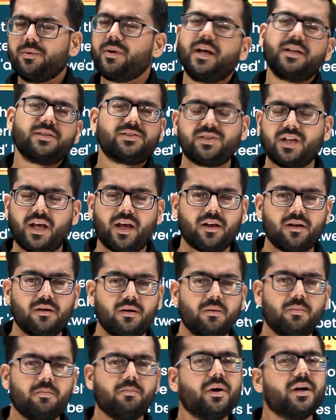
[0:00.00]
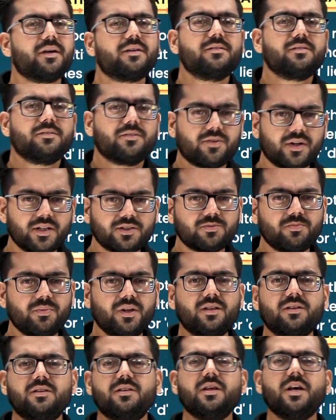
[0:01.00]
you can check, but trust
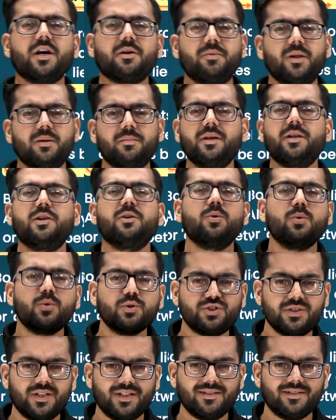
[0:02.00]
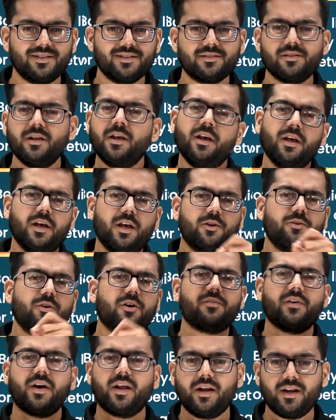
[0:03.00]
me, there will be no changes in
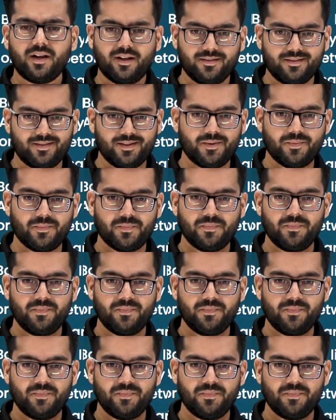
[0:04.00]
your final answer.